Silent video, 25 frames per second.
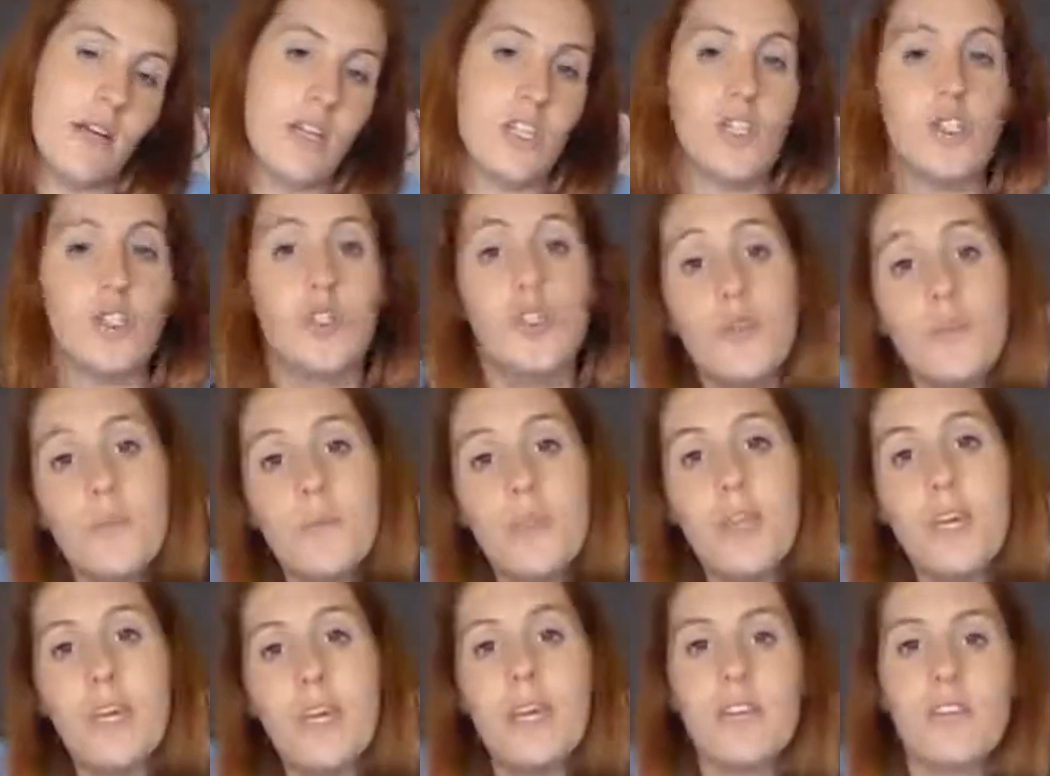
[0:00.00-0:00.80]

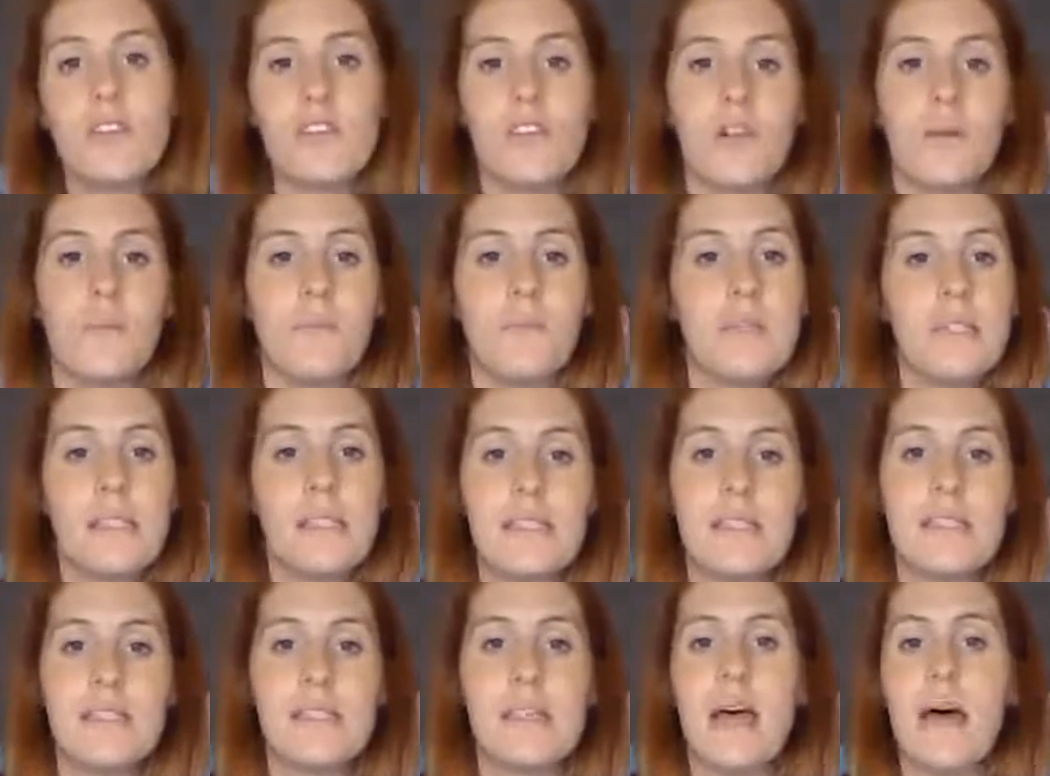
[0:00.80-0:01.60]
assume things or
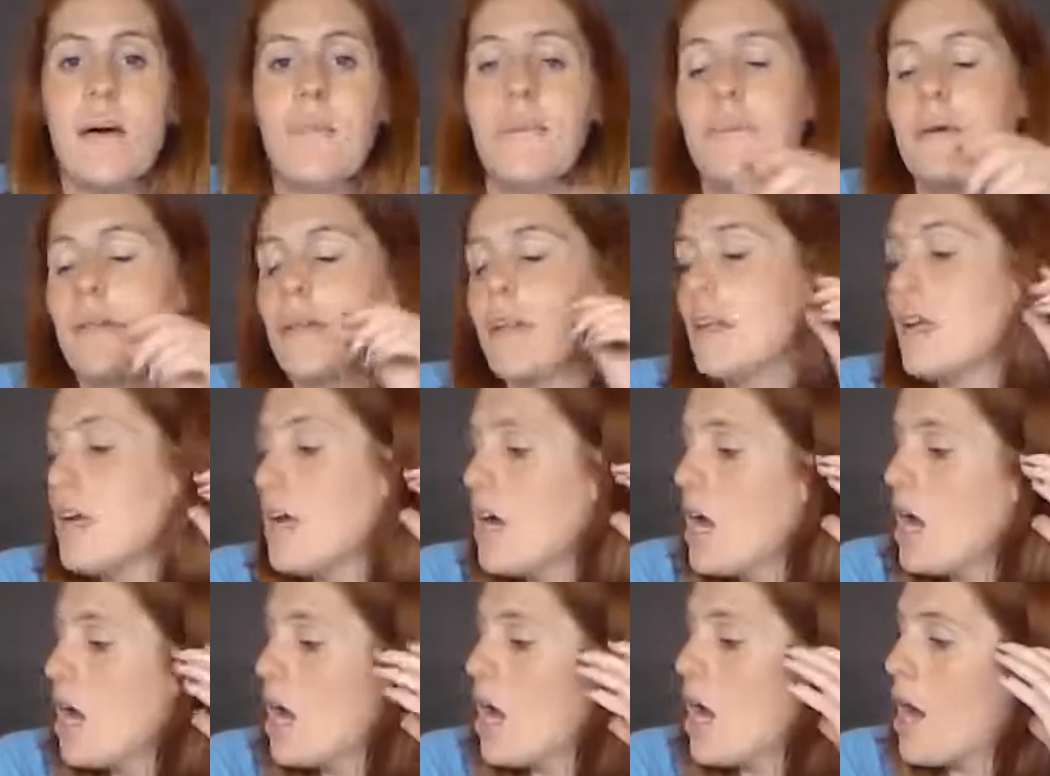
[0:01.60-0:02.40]
miss a step, and
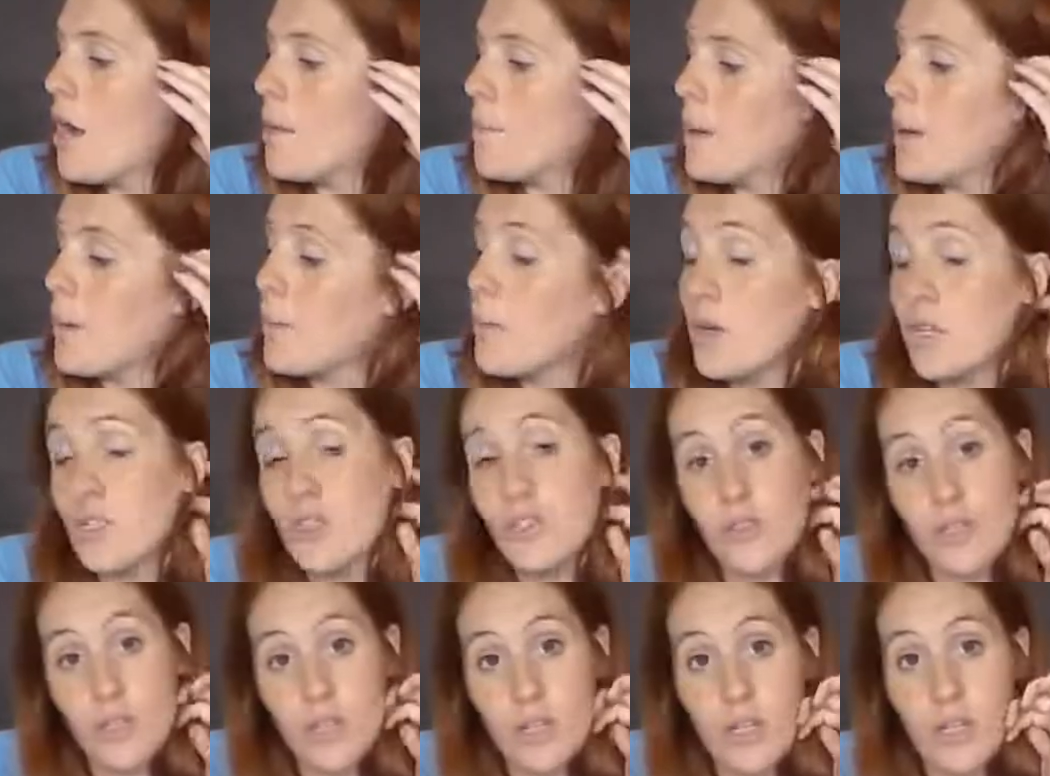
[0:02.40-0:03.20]
I
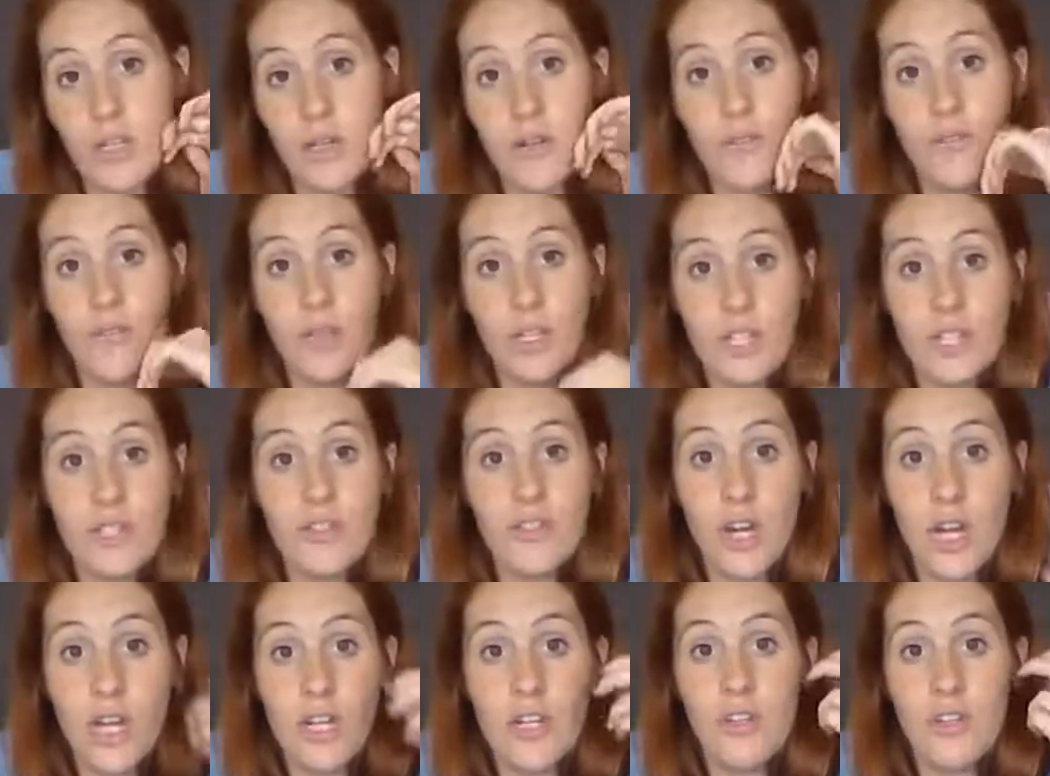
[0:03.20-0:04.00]
want you to really
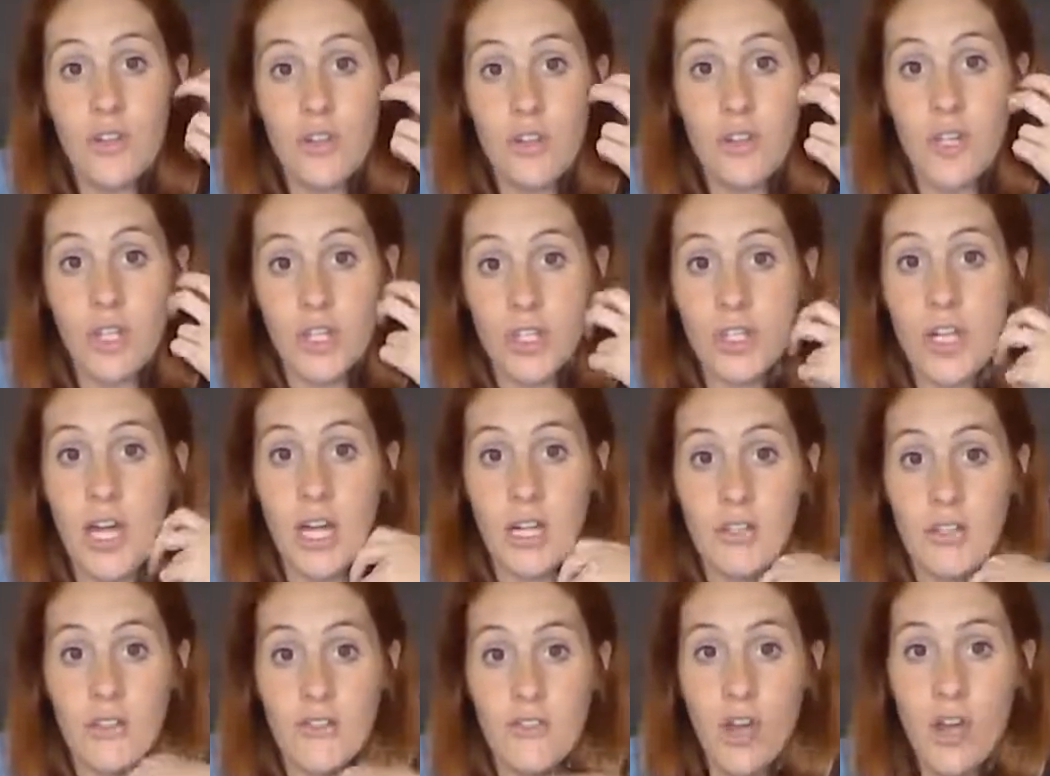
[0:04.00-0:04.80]
try to learn
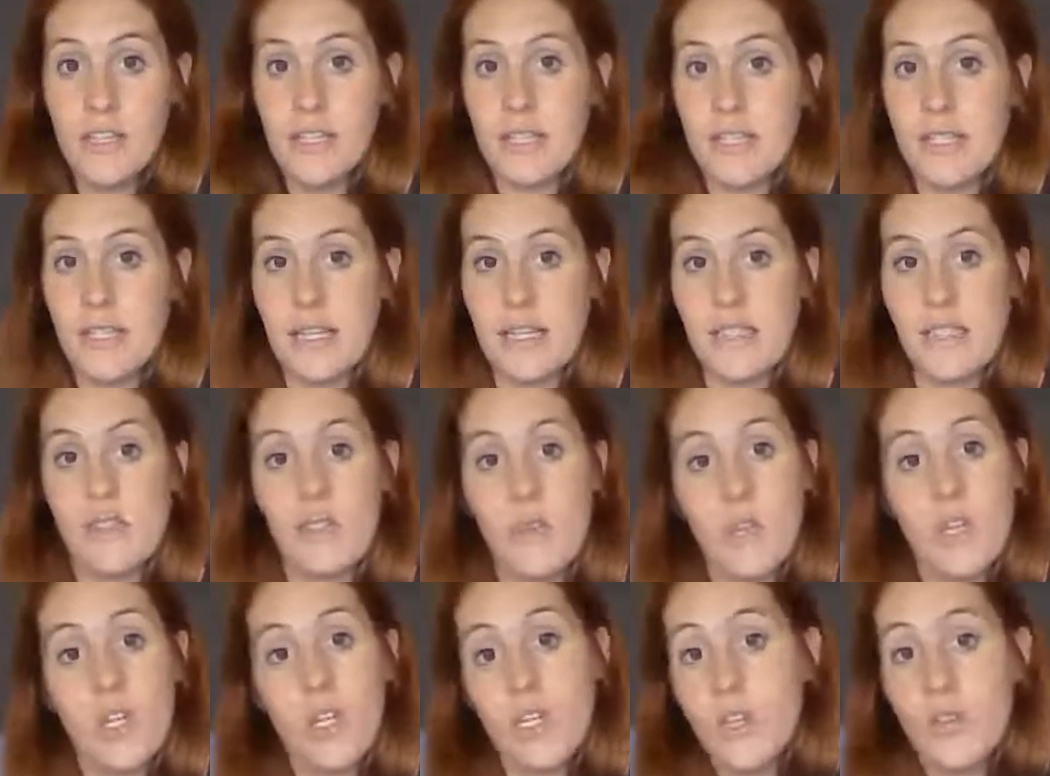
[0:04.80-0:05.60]
how to do these things
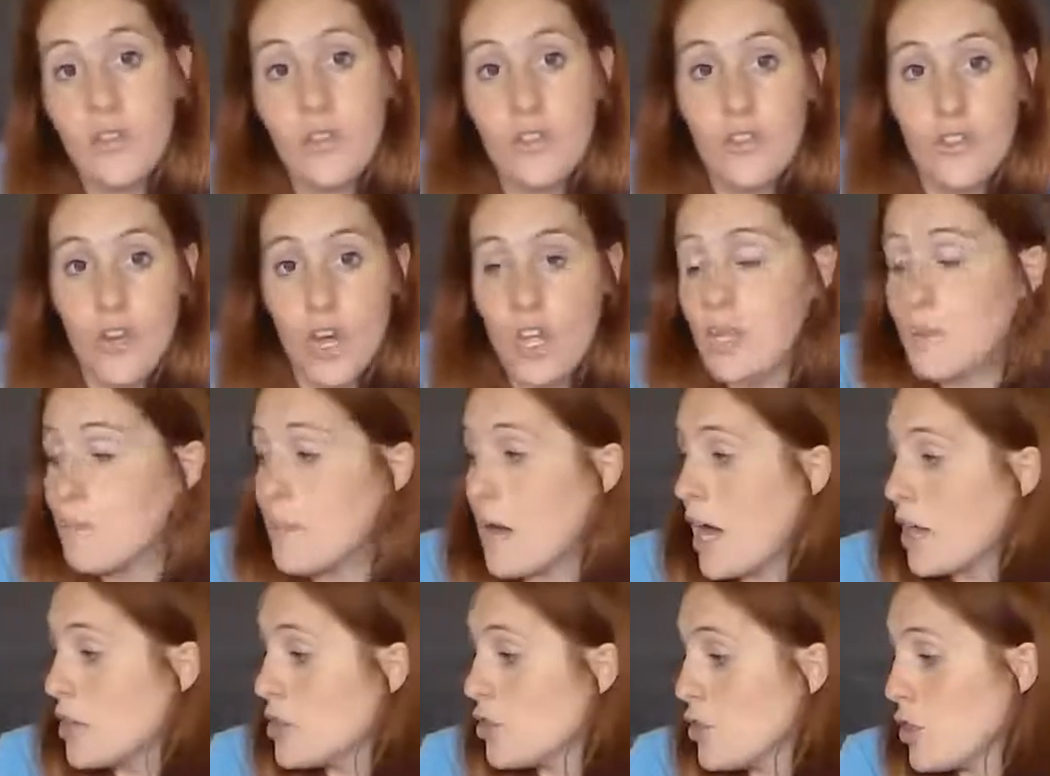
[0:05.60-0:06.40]
so that you can draw them
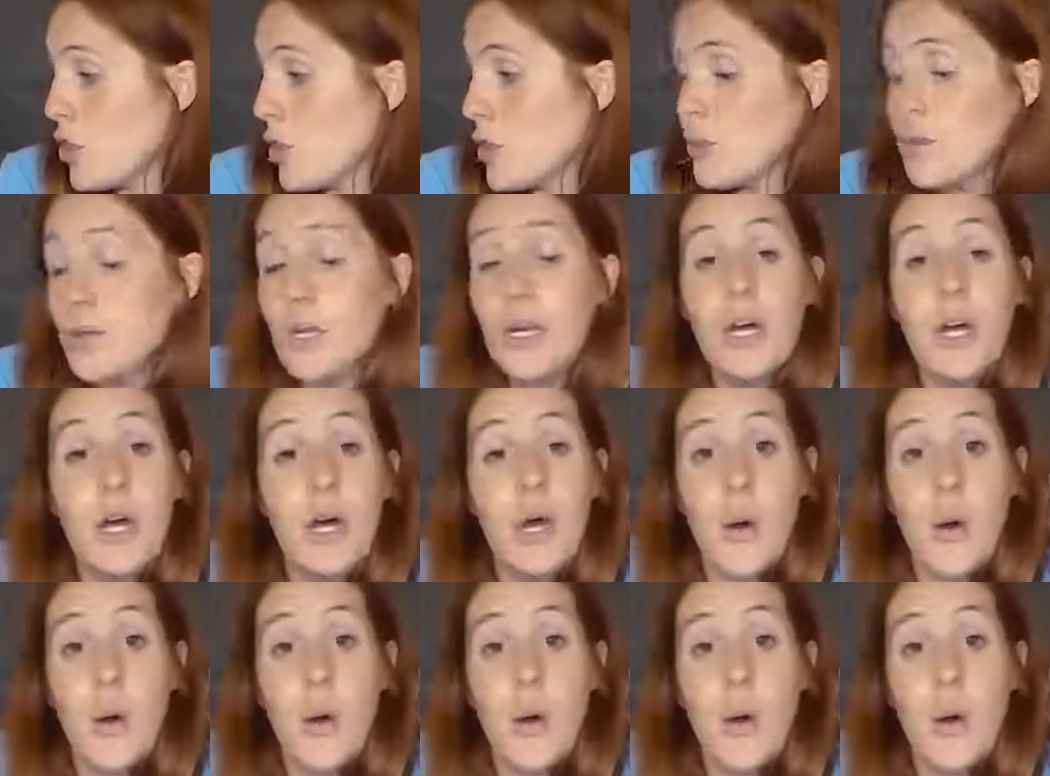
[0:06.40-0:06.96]
on your own